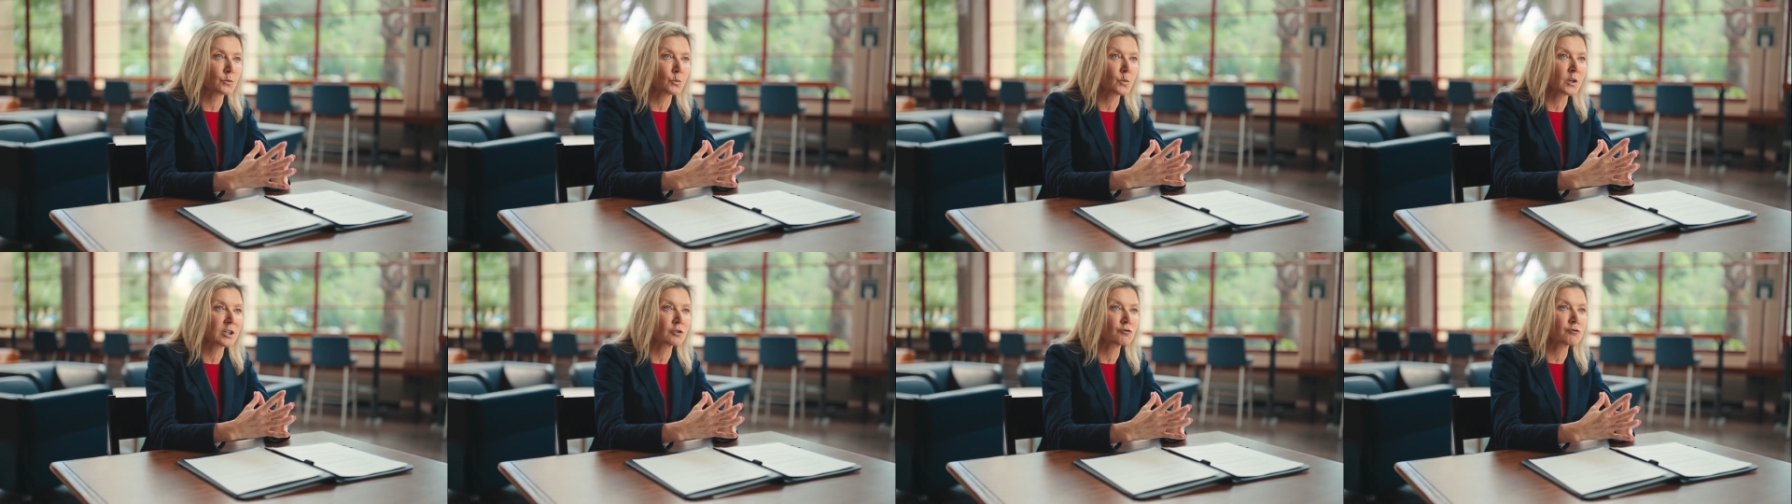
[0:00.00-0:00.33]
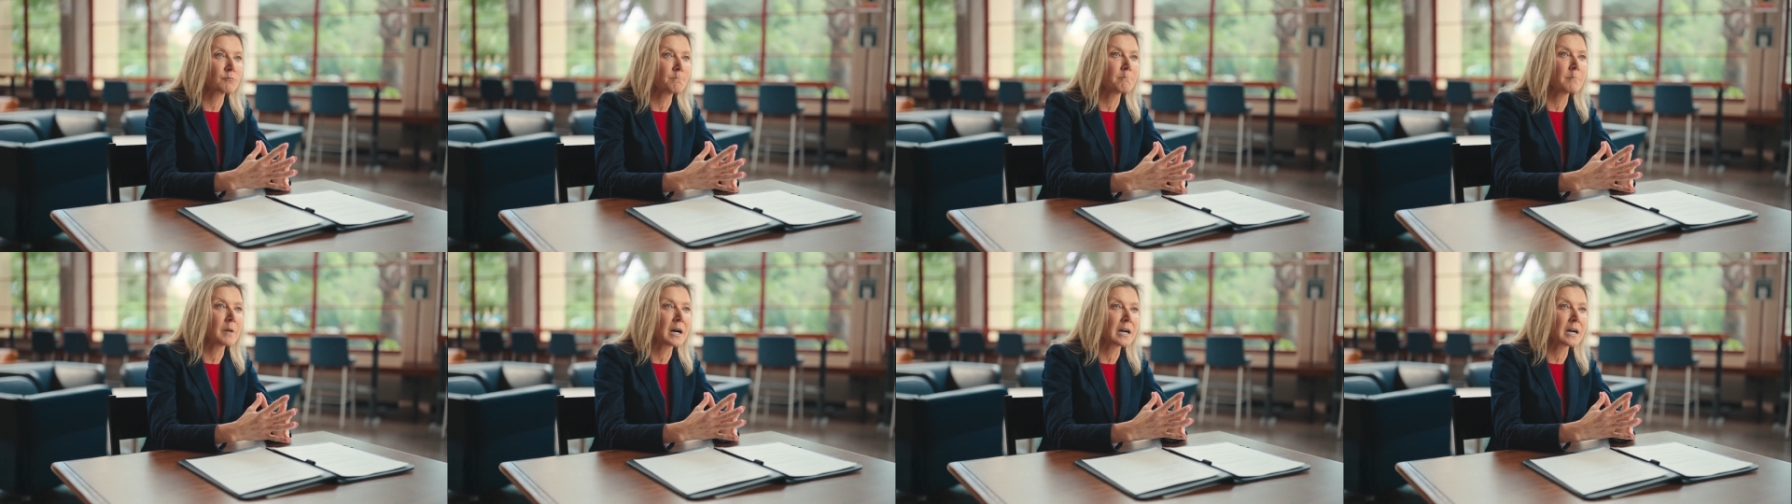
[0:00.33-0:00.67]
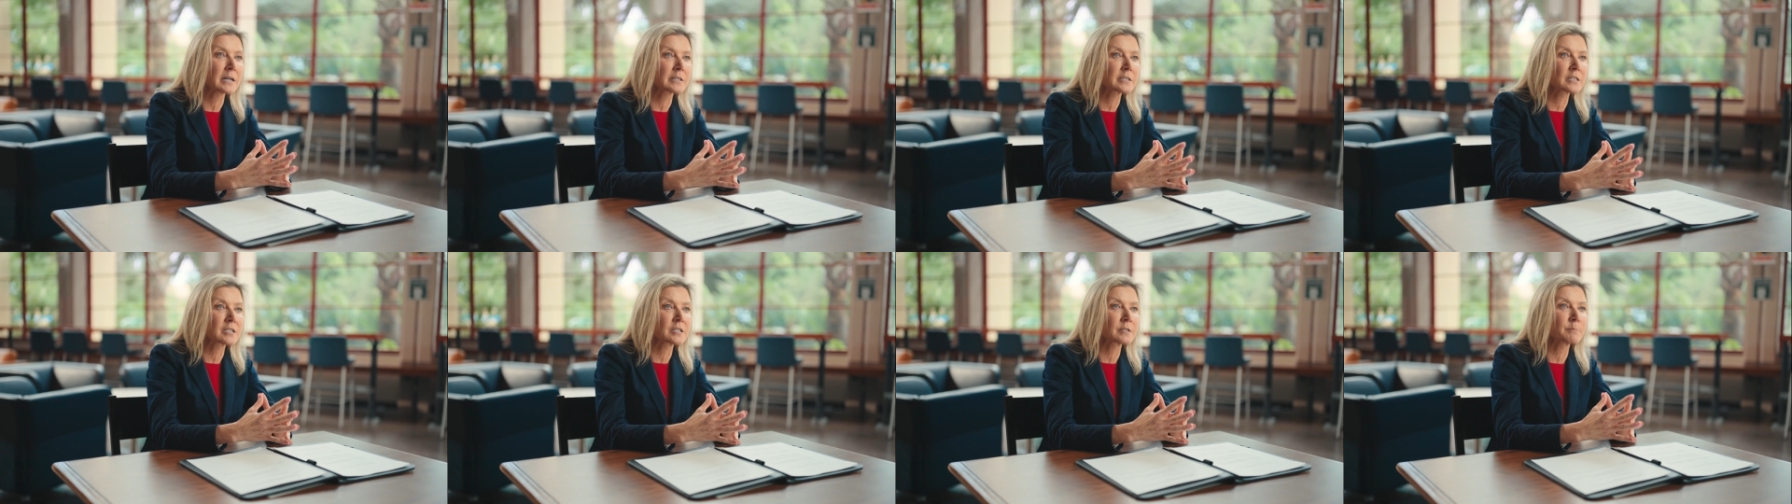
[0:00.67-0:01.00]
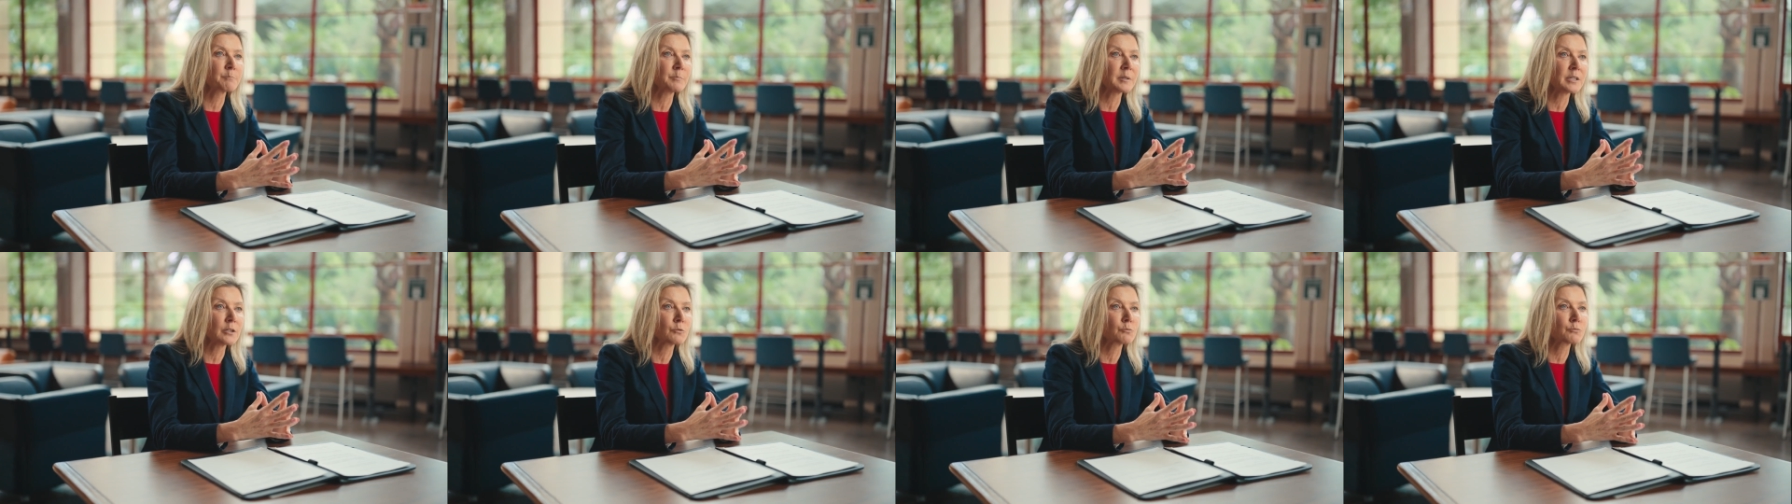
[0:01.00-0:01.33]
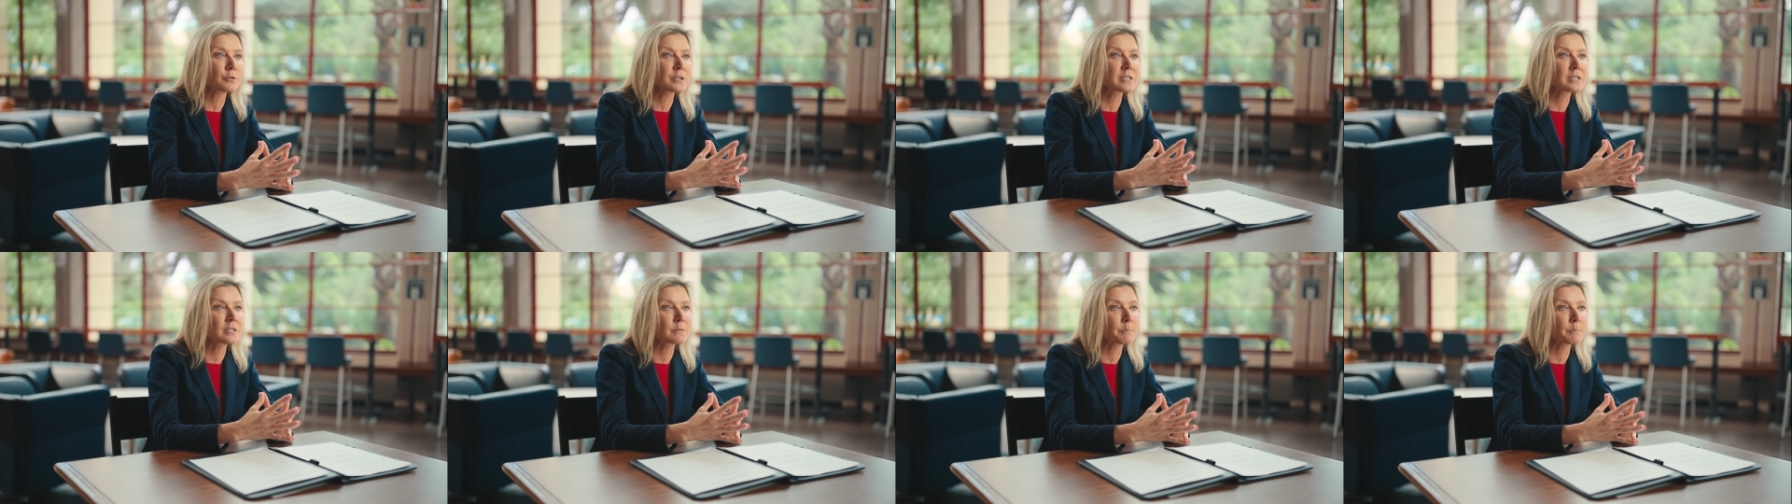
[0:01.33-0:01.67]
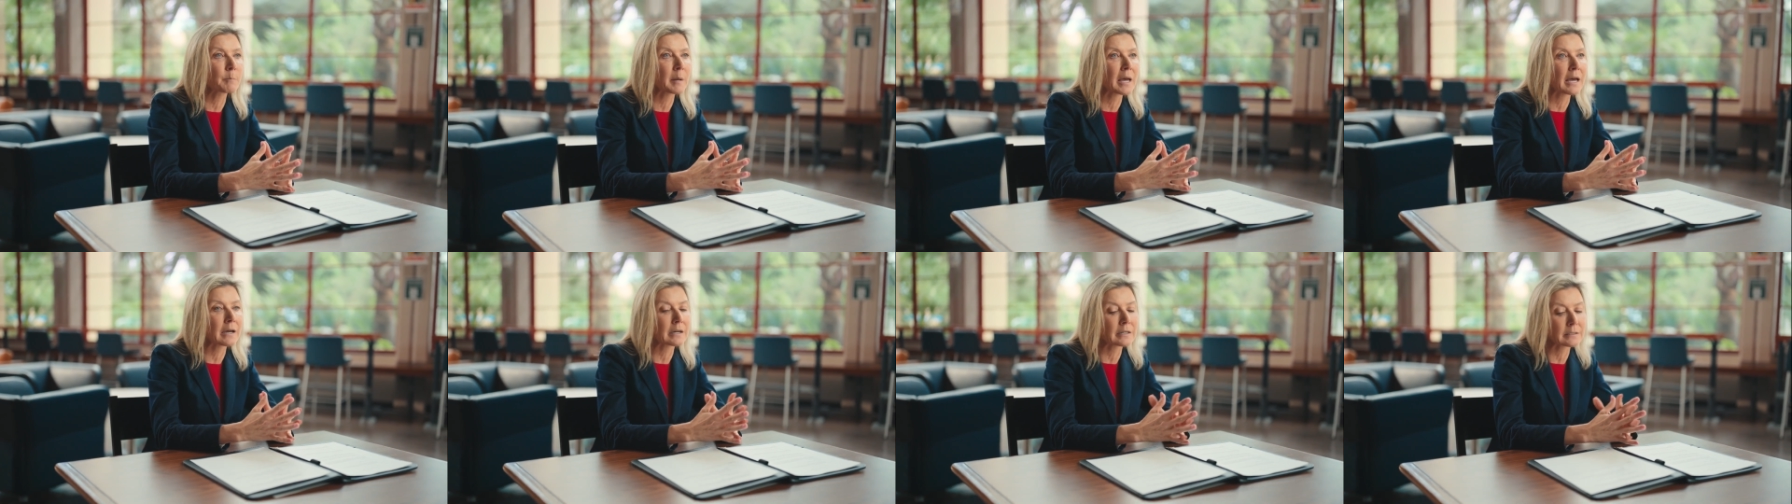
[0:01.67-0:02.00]
which must be
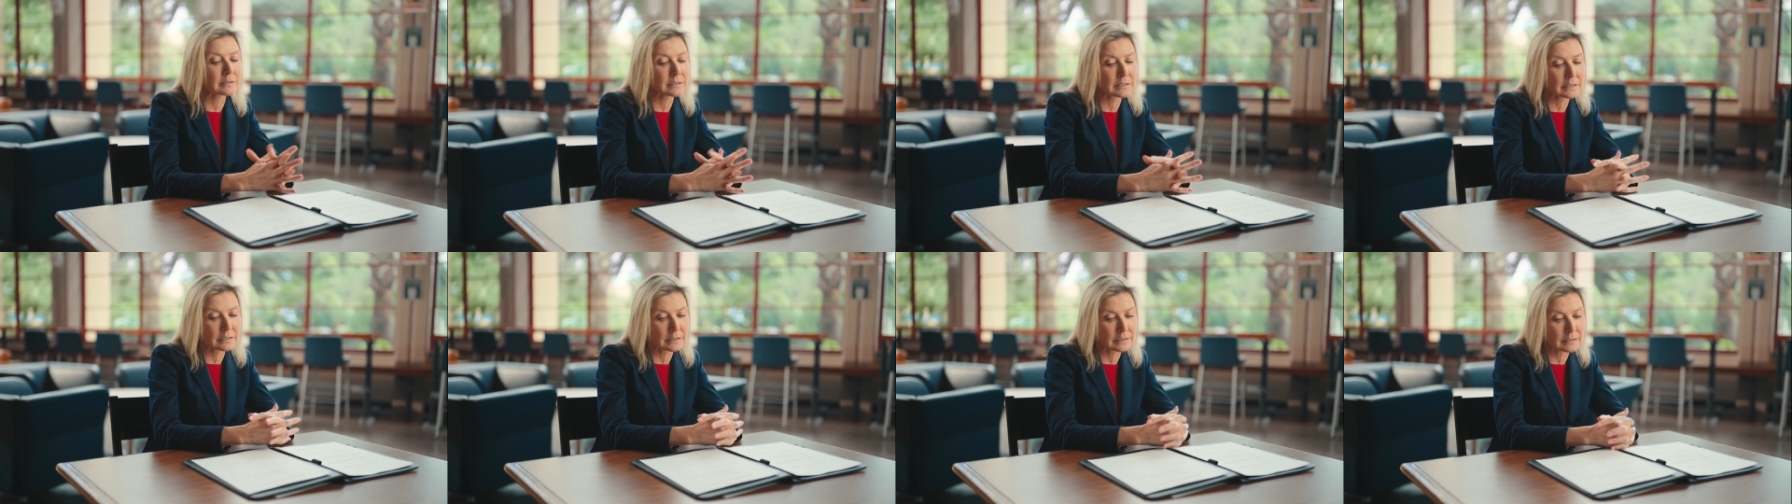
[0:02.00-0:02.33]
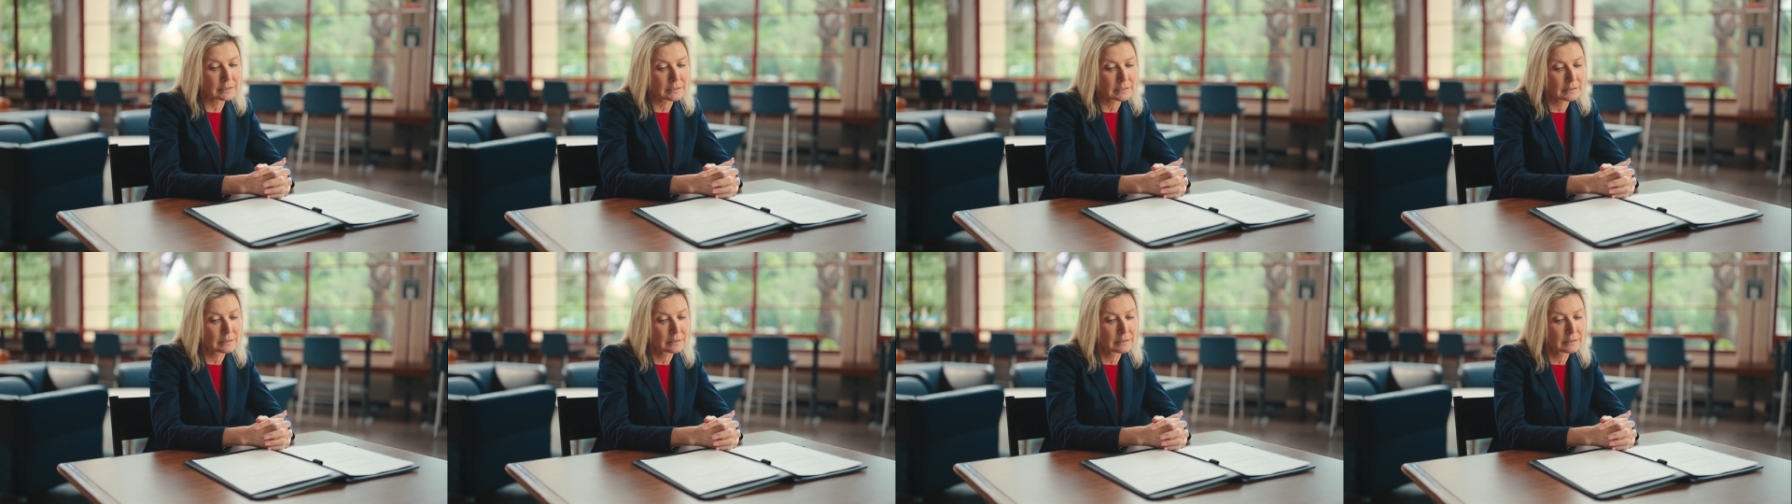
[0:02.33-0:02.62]
respected.